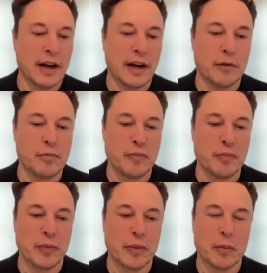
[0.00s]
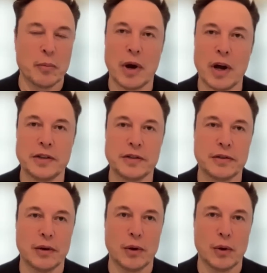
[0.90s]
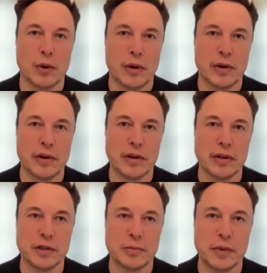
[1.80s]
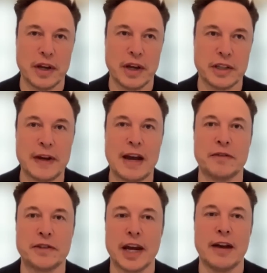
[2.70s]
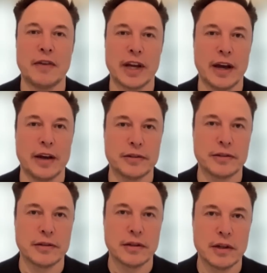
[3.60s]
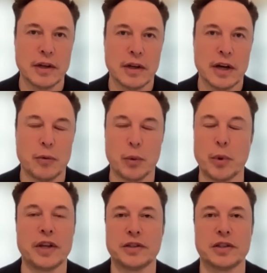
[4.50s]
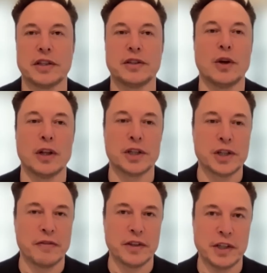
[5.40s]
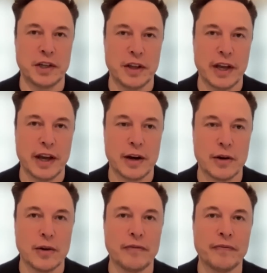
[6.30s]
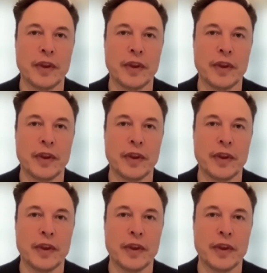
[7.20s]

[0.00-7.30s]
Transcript: uh, bots or uh, spam scam accounts, uh, where there's just no legitimacy to the account at all.